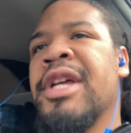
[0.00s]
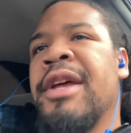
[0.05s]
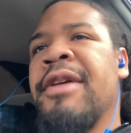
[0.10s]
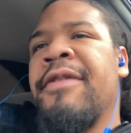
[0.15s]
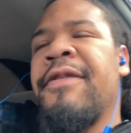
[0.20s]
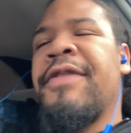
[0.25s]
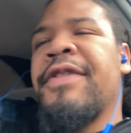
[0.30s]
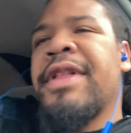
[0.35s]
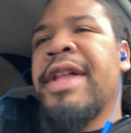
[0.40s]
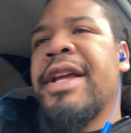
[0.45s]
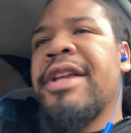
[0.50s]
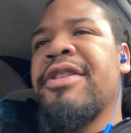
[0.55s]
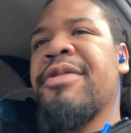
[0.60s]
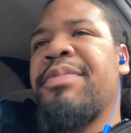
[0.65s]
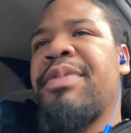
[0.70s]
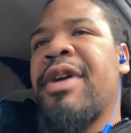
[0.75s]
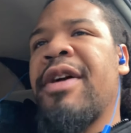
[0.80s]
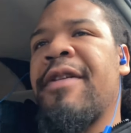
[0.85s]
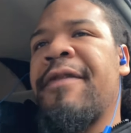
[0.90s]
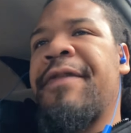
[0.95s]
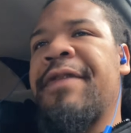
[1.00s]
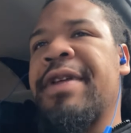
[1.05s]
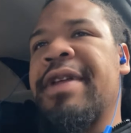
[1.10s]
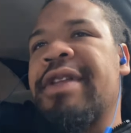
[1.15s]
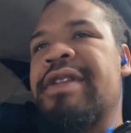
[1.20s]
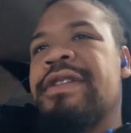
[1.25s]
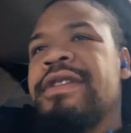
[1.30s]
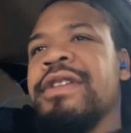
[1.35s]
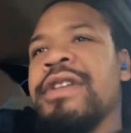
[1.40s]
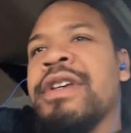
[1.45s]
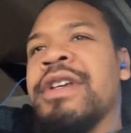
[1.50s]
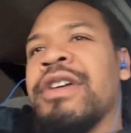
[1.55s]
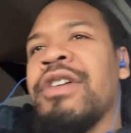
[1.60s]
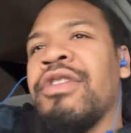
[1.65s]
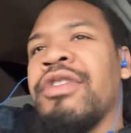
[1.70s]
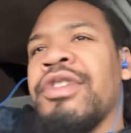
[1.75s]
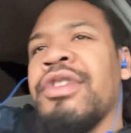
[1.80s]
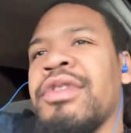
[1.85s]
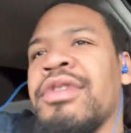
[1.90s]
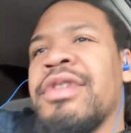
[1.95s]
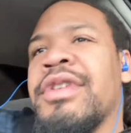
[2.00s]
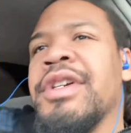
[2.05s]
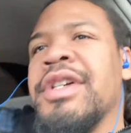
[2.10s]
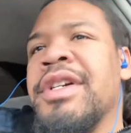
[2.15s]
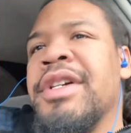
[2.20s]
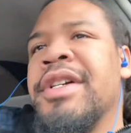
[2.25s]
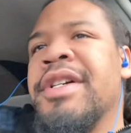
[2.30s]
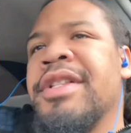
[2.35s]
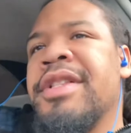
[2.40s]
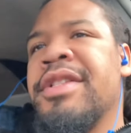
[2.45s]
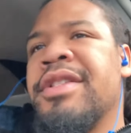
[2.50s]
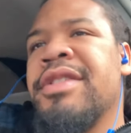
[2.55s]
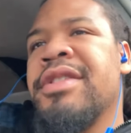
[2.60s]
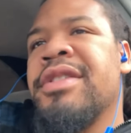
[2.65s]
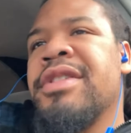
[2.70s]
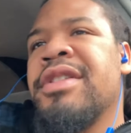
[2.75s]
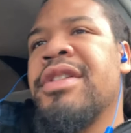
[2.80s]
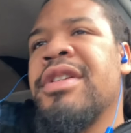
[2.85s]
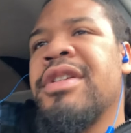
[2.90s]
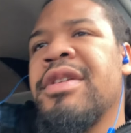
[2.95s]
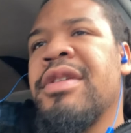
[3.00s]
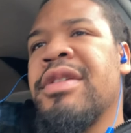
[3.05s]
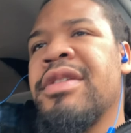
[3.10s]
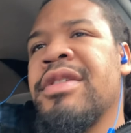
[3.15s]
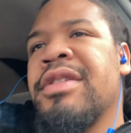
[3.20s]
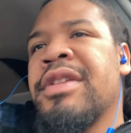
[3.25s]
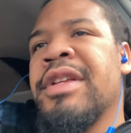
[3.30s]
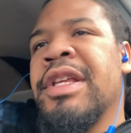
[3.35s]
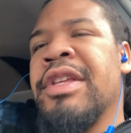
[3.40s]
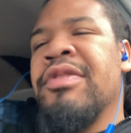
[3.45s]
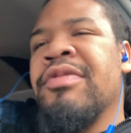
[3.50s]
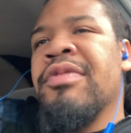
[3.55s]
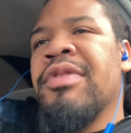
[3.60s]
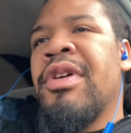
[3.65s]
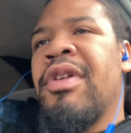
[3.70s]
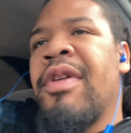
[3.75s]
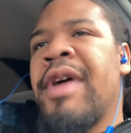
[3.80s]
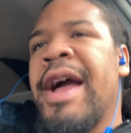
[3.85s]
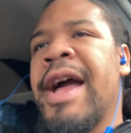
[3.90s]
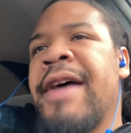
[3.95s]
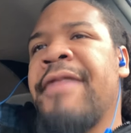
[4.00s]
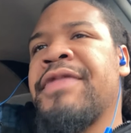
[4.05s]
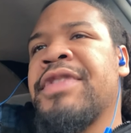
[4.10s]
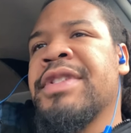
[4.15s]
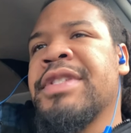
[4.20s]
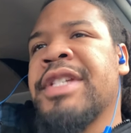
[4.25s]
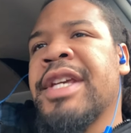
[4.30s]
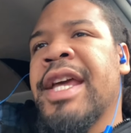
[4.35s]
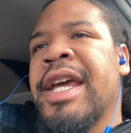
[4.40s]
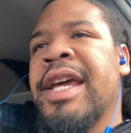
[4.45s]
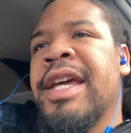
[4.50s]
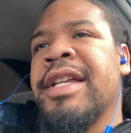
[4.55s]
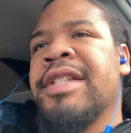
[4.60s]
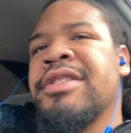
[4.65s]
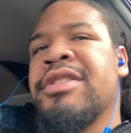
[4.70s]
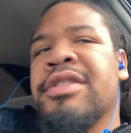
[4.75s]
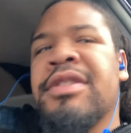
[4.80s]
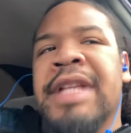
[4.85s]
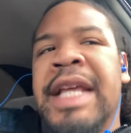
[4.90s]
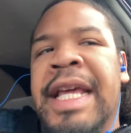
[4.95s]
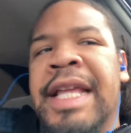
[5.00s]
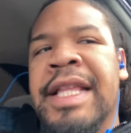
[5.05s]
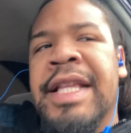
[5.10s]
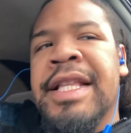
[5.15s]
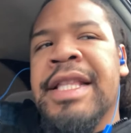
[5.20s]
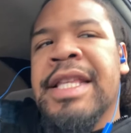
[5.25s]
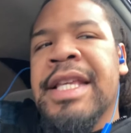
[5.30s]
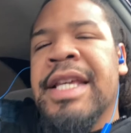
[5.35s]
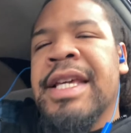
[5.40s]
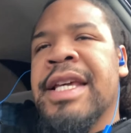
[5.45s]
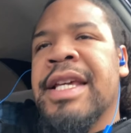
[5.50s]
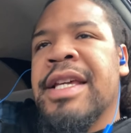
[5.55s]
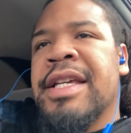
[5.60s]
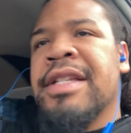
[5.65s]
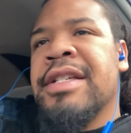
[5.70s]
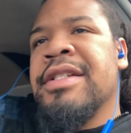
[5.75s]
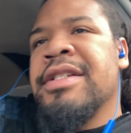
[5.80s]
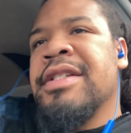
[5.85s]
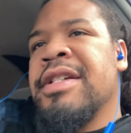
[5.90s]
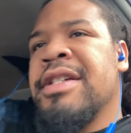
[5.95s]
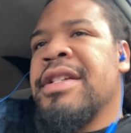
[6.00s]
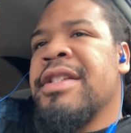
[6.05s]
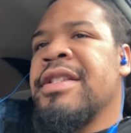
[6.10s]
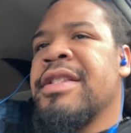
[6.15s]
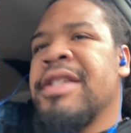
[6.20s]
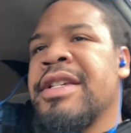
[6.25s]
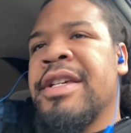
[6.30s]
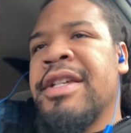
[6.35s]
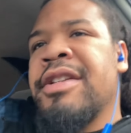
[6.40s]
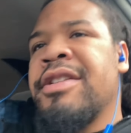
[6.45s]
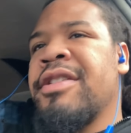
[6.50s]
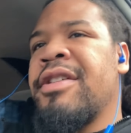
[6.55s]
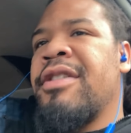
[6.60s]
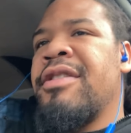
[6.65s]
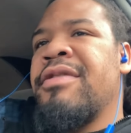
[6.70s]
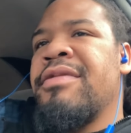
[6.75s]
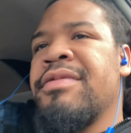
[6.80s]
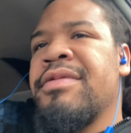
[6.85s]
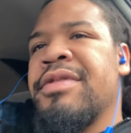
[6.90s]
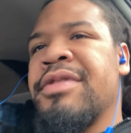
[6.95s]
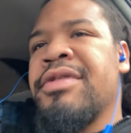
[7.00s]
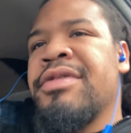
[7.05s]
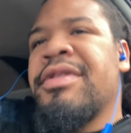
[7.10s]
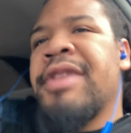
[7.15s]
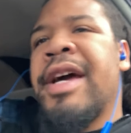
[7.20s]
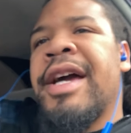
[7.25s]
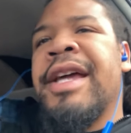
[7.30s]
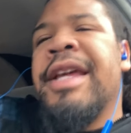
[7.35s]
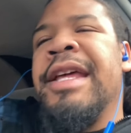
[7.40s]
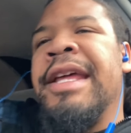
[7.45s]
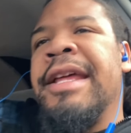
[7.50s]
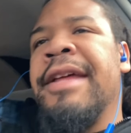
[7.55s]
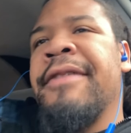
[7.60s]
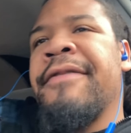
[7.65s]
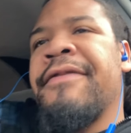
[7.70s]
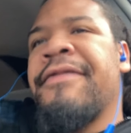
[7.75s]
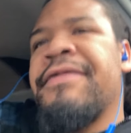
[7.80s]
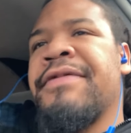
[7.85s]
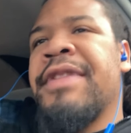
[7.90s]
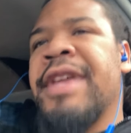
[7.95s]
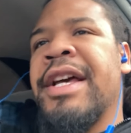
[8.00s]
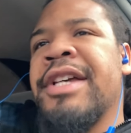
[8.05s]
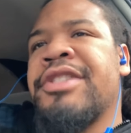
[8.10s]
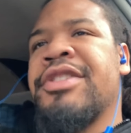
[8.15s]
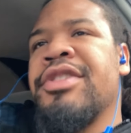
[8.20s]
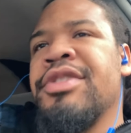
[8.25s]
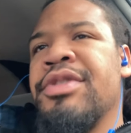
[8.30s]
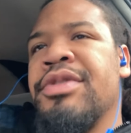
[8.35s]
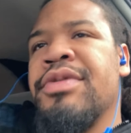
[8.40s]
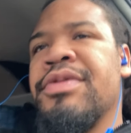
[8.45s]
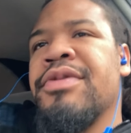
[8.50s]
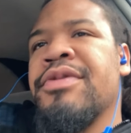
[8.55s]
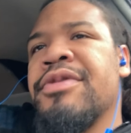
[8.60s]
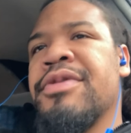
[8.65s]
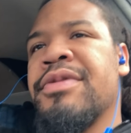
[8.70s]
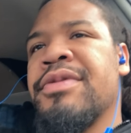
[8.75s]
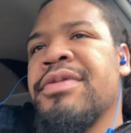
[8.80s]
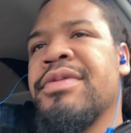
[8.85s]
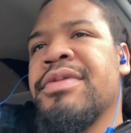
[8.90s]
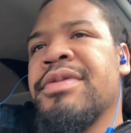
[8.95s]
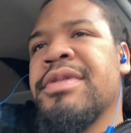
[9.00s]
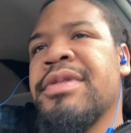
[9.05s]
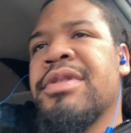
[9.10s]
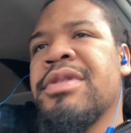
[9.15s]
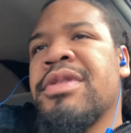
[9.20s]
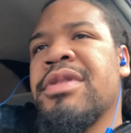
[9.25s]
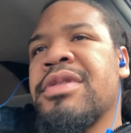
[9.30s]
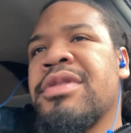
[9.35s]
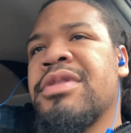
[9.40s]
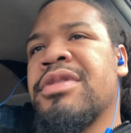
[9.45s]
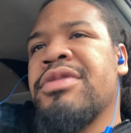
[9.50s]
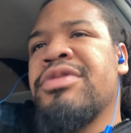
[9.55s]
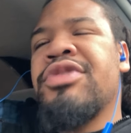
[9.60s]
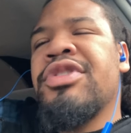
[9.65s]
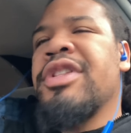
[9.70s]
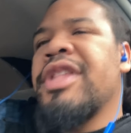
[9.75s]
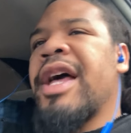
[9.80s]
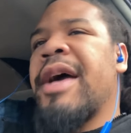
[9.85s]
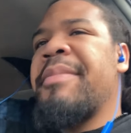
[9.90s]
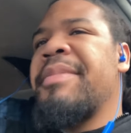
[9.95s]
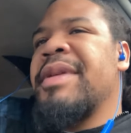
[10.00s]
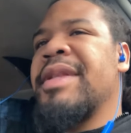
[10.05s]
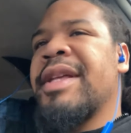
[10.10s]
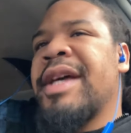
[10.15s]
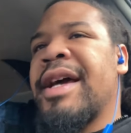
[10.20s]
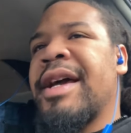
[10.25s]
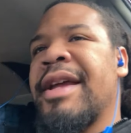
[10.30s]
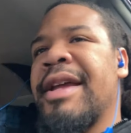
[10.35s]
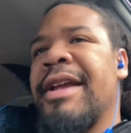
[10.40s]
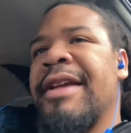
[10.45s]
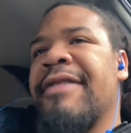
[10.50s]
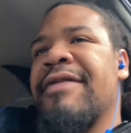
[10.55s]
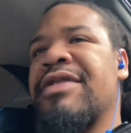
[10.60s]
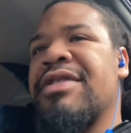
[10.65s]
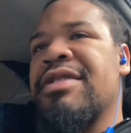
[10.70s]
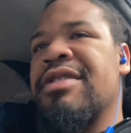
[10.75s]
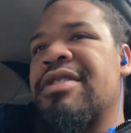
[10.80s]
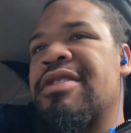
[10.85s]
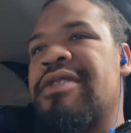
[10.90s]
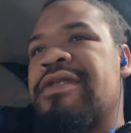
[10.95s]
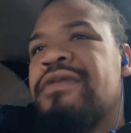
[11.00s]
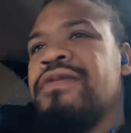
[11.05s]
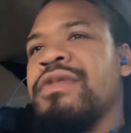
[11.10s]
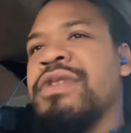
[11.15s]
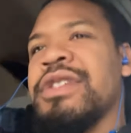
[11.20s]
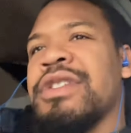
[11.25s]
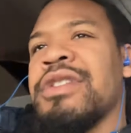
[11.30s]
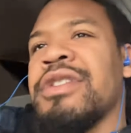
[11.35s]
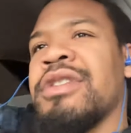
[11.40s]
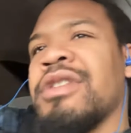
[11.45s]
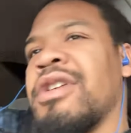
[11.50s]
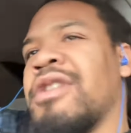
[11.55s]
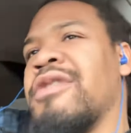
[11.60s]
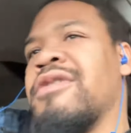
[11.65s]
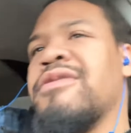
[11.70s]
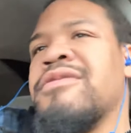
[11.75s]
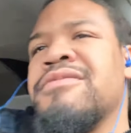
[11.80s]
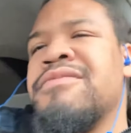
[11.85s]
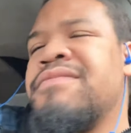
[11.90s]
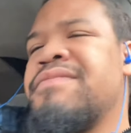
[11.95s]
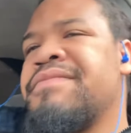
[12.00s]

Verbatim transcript: If you feel like you're perfect or you're good and you don't have to change anything, then you know, you're naive. That's you. You should not be naive to what, you know,